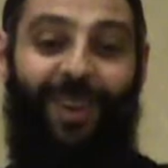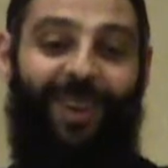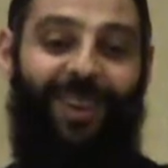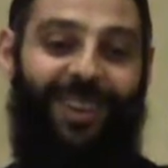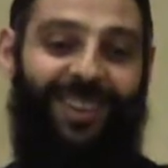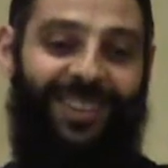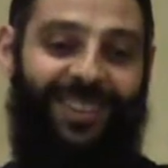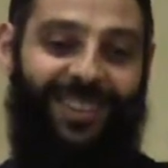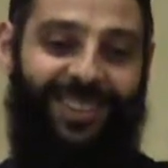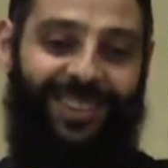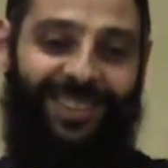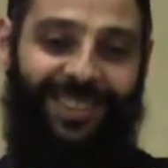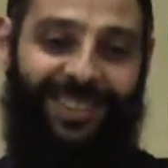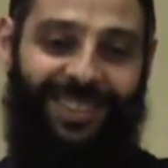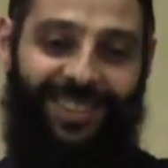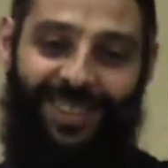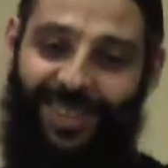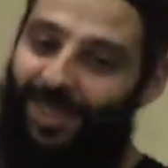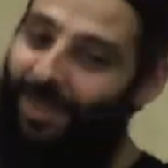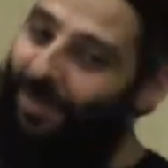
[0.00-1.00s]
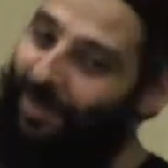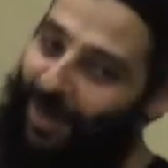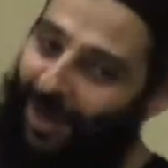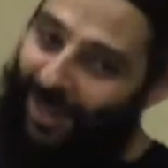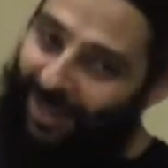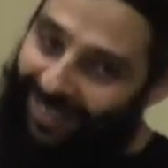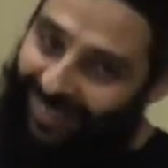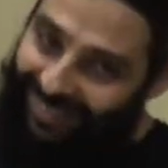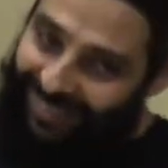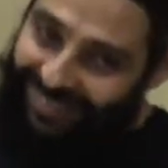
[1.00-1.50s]
Law is a
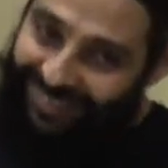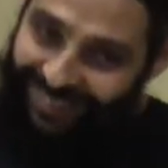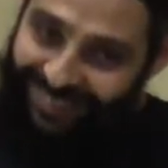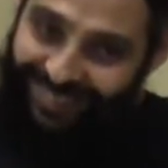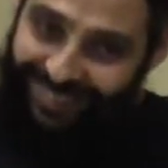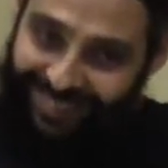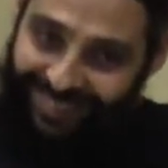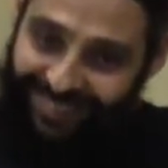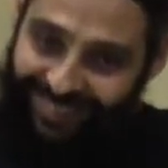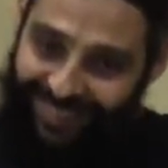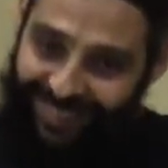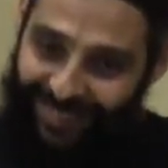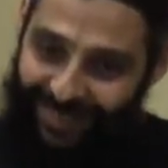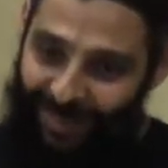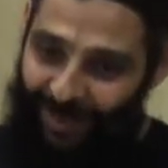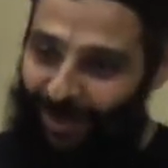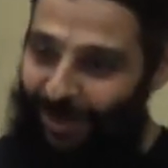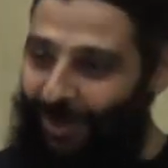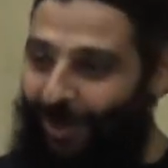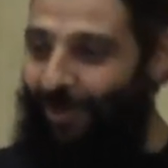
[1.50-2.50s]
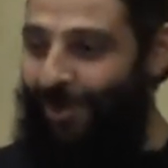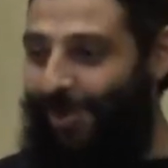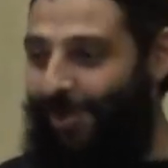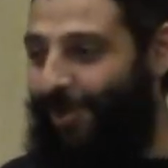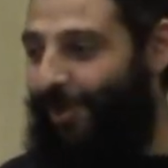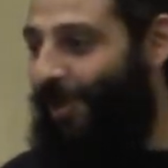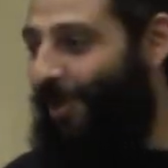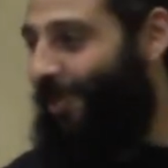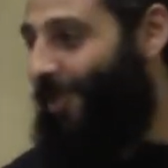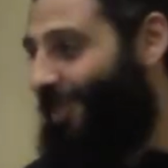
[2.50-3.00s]
break. For those
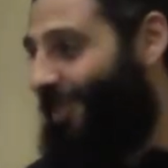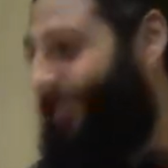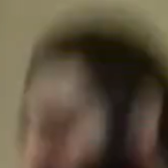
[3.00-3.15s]
who know,